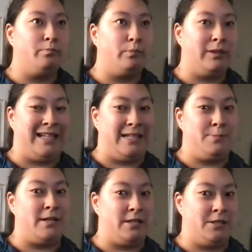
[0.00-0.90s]
but that's
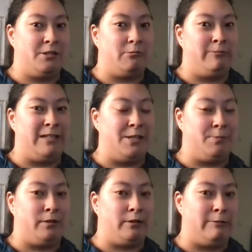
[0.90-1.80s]
because we
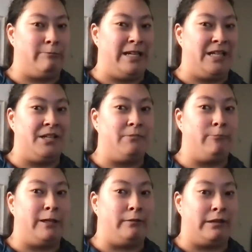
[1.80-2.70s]
typically, we,
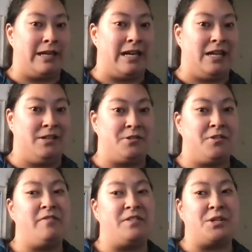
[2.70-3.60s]
we look at it as
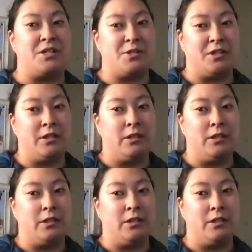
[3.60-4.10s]
services,